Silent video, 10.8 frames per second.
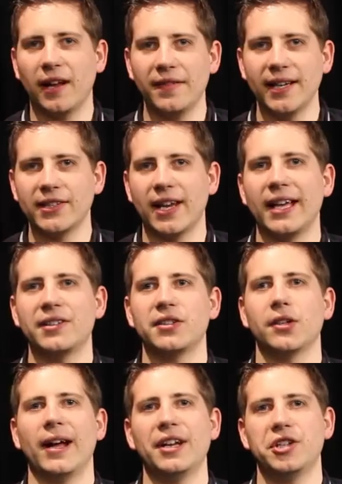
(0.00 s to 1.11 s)
like this. I had
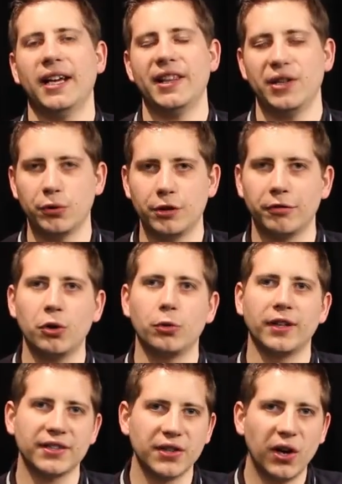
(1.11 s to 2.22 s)
to actually get the audio
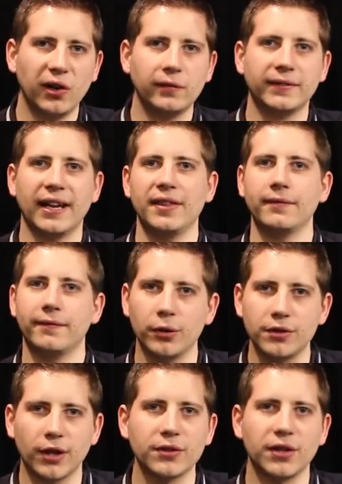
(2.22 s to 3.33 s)
recordings off, get the
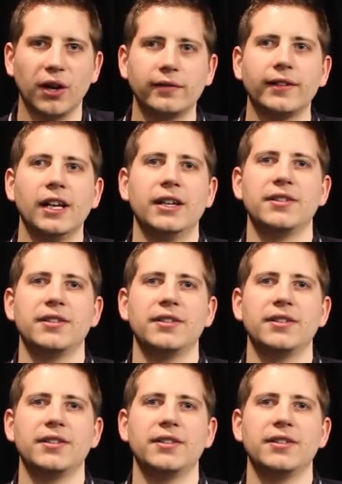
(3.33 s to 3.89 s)
photos off,